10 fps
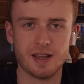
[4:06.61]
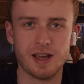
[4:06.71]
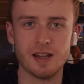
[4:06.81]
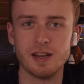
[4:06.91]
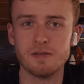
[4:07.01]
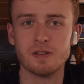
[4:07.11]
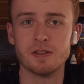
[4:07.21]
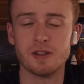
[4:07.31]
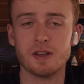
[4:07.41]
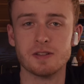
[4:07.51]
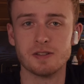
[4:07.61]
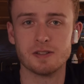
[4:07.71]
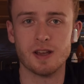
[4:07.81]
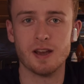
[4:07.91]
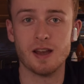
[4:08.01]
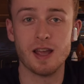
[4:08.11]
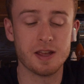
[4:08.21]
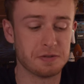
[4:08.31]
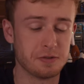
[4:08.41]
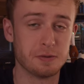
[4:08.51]
And it even does uh,
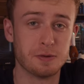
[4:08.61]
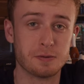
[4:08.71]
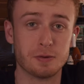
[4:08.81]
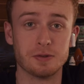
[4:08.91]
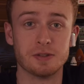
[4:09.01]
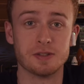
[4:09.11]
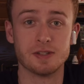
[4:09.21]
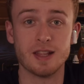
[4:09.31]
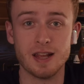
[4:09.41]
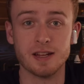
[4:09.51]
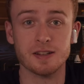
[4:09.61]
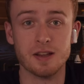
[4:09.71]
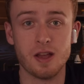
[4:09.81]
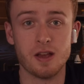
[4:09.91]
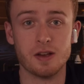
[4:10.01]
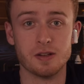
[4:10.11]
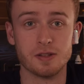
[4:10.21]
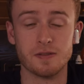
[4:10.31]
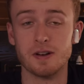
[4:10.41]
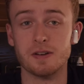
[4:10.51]
handle, of course, slang.
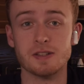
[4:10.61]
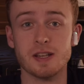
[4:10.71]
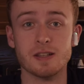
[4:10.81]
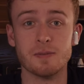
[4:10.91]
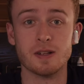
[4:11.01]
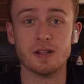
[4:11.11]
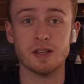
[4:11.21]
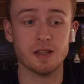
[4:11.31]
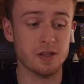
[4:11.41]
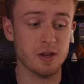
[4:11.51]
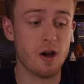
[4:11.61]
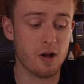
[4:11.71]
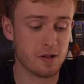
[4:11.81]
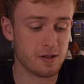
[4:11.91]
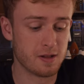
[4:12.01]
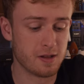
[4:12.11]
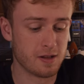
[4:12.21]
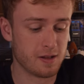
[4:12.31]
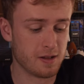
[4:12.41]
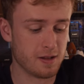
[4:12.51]
So if I were to say something like y'all,
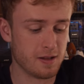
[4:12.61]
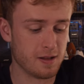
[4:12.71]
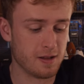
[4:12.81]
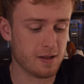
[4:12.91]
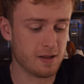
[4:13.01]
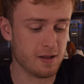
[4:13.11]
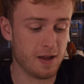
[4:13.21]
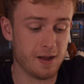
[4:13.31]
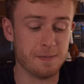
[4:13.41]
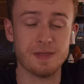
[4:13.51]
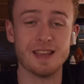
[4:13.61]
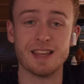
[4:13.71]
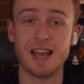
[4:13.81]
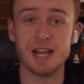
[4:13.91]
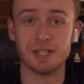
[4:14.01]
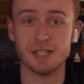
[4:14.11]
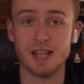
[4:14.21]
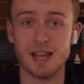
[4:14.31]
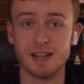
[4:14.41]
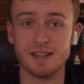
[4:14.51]
um, it catches
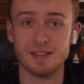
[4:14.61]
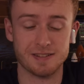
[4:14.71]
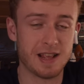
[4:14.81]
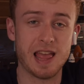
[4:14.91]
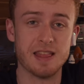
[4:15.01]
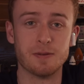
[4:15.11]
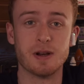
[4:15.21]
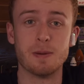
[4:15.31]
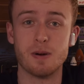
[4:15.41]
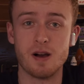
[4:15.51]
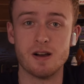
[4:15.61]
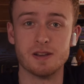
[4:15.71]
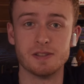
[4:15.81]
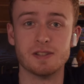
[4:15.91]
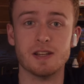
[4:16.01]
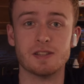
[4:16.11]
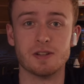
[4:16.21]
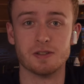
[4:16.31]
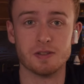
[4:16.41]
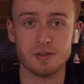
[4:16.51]
that. And then when I pause, it
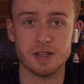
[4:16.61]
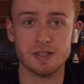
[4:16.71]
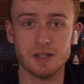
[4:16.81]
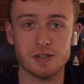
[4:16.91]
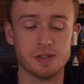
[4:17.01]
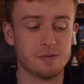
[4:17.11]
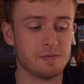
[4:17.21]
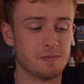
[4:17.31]
starts the translation.